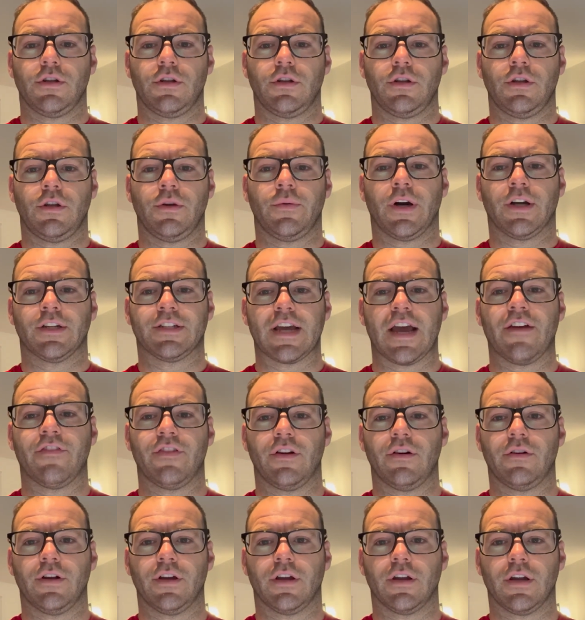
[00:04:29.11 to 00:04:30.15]
you are
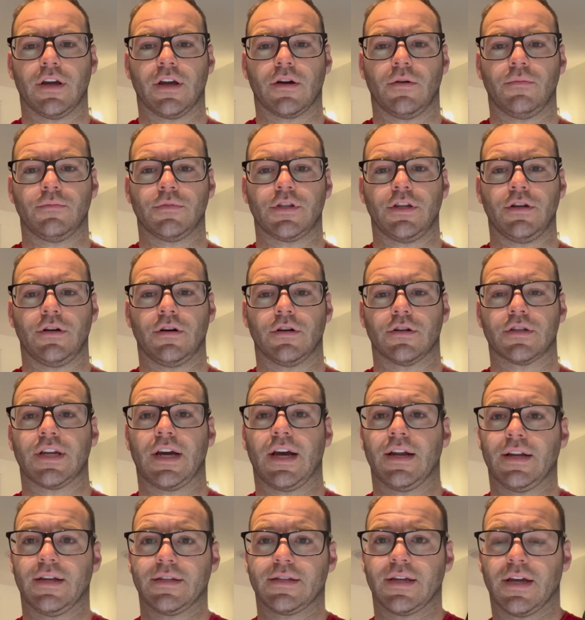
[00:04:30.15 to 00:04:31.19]
definitely going to come to your
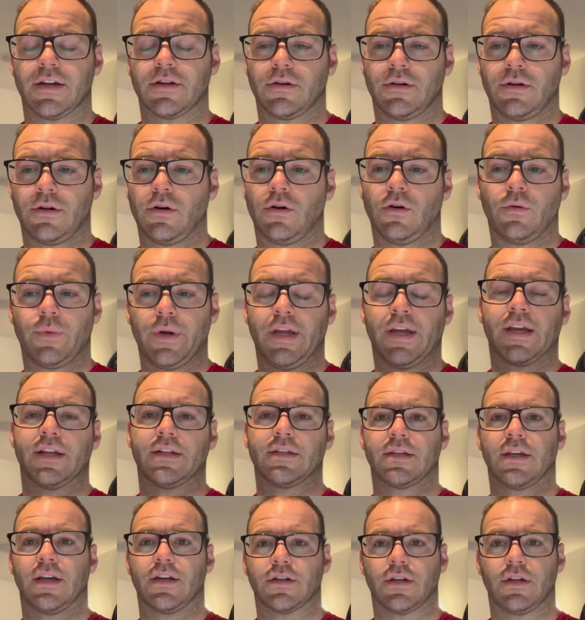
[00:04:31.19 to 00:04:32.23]
Saturday session or weekend
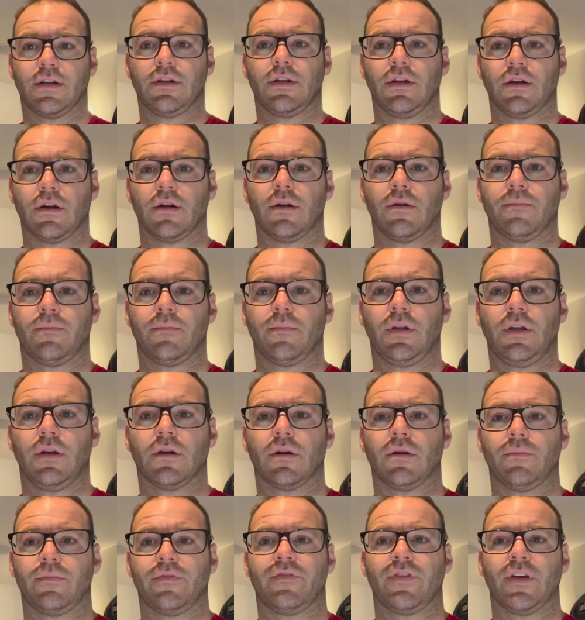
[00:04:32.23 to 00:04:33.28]
session and you're
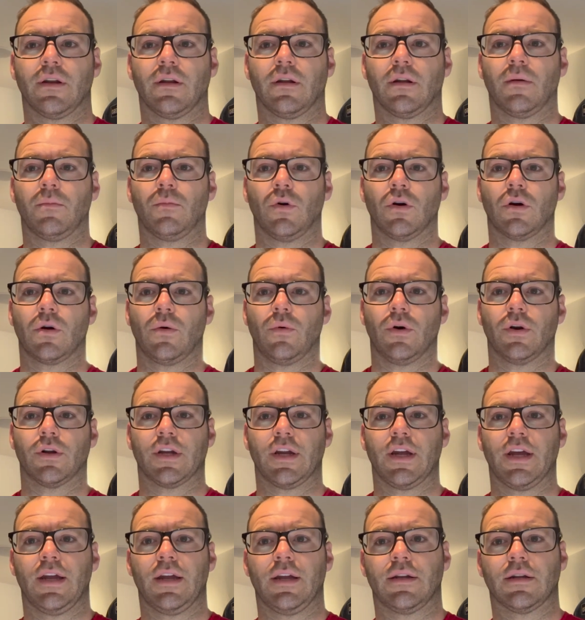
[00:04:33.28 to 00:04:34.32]
going to feel a lot more
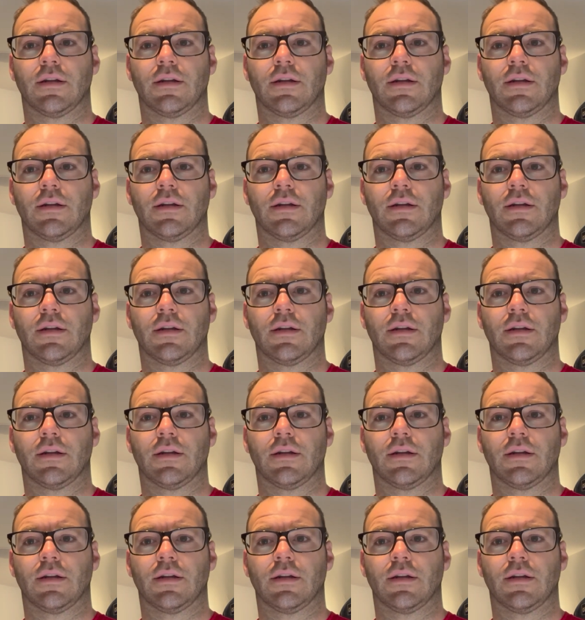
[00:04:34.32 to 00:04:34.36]
coordinated.